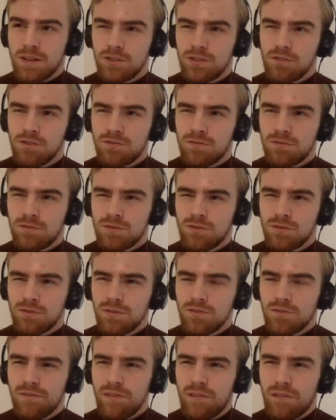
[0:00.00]
you sort
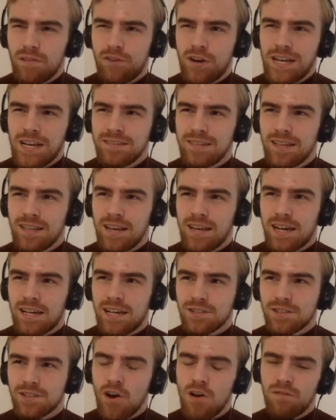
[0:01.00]
of phrased it
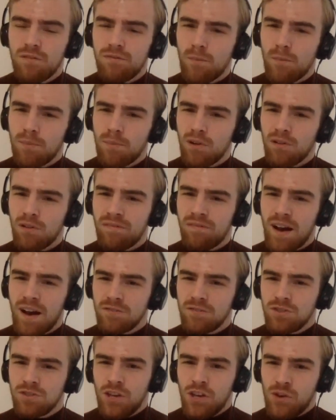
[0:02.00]
as football
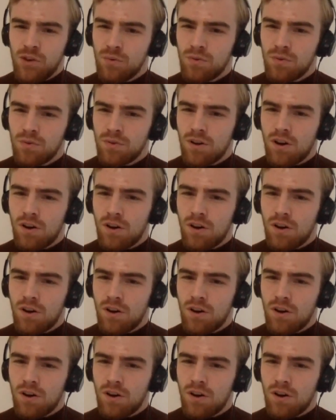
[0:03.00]
found you.